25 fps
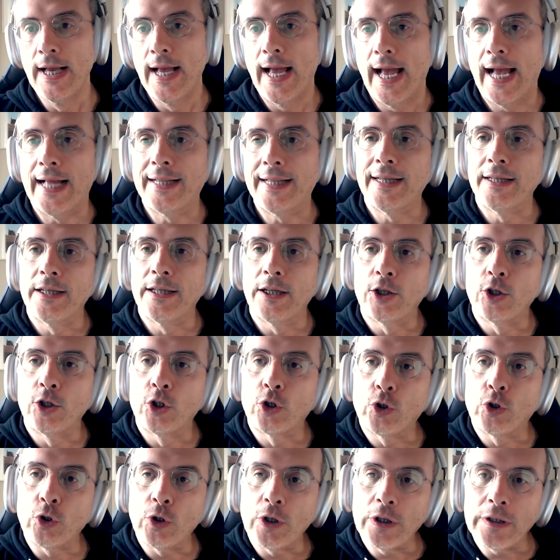And then the
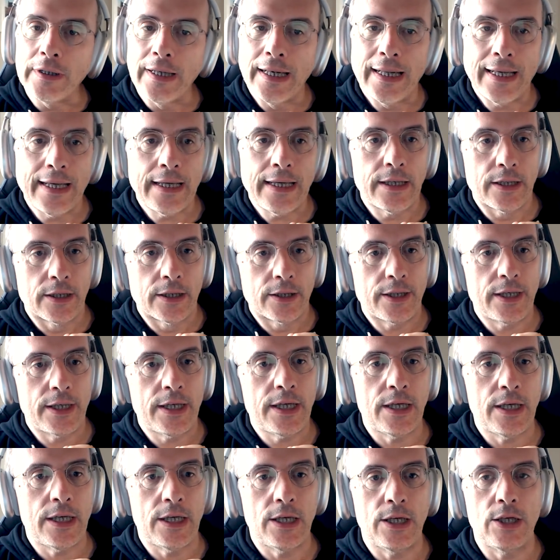third layer
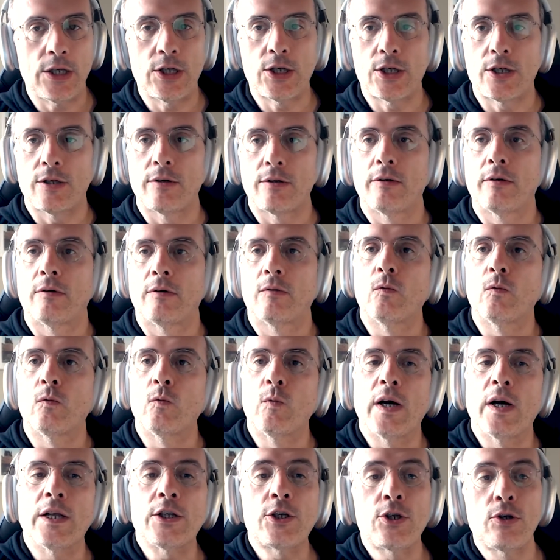is,
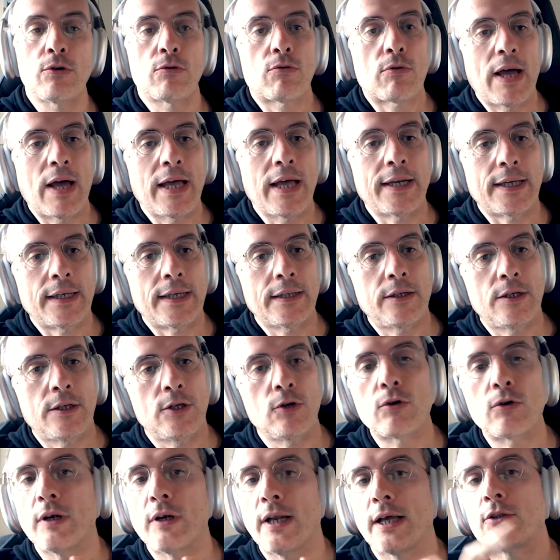once you run it,
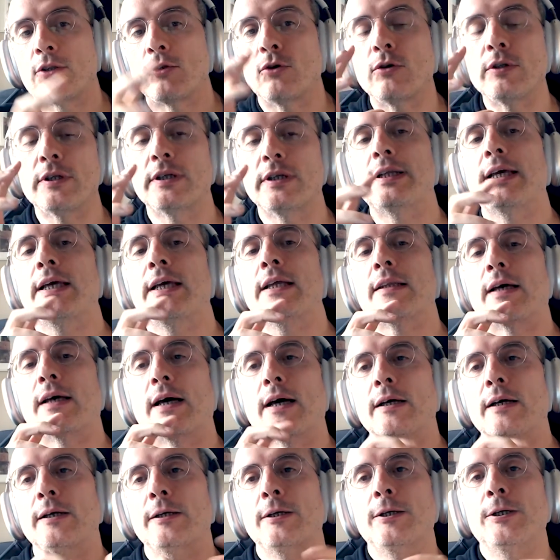you collect all the
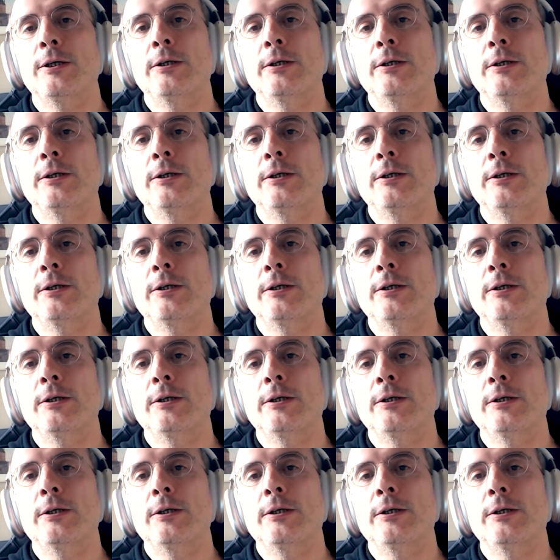data,